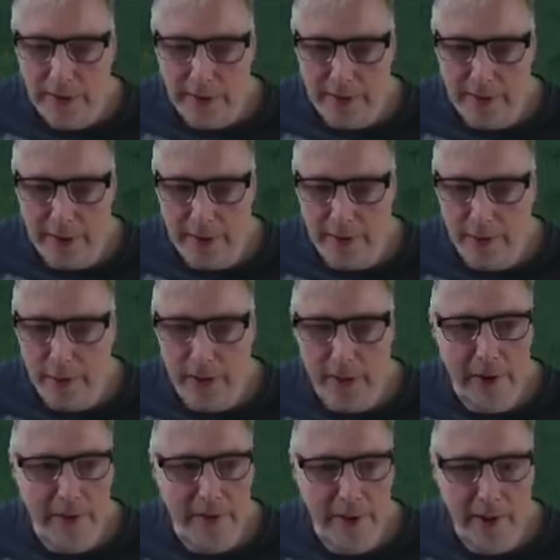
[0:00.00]
Again, it's why
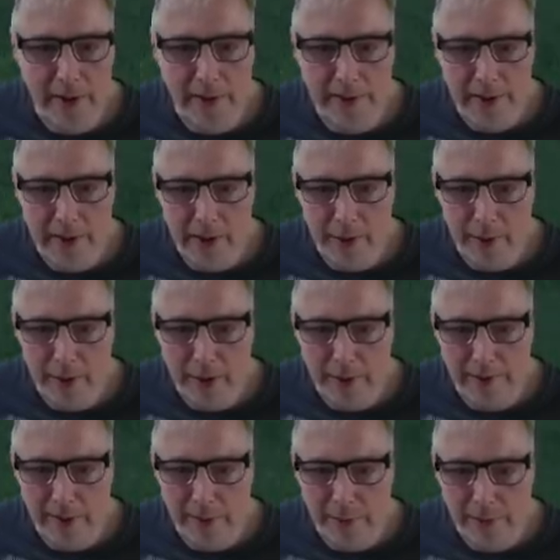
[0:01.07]
I like taking them that
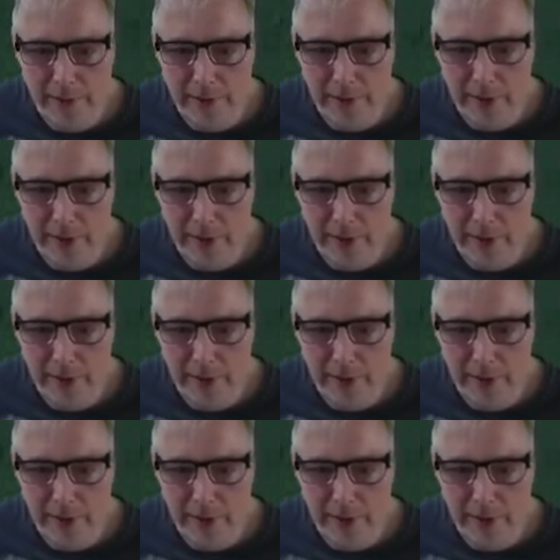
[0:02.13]
advanced position